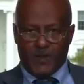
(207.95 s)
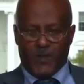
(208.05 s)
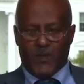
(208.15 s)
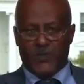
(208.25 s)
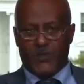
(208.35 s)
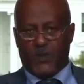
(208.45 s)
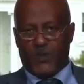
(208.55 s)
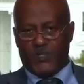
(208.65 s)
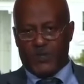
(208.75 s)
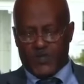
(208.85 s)

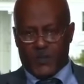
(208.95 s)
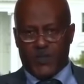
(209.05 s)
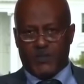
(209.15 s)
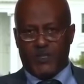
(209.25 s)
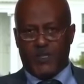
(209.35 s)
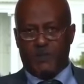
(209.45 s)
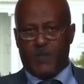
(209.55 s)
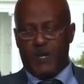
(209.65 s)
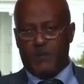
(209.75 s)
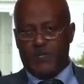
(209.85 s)
also subsequently
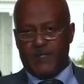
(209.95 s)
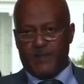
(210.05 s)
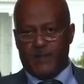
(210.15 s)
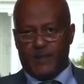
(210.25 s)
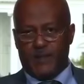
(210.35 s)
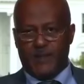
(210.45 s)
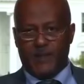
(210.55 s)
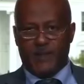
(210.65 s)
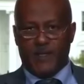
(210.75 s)
prime minister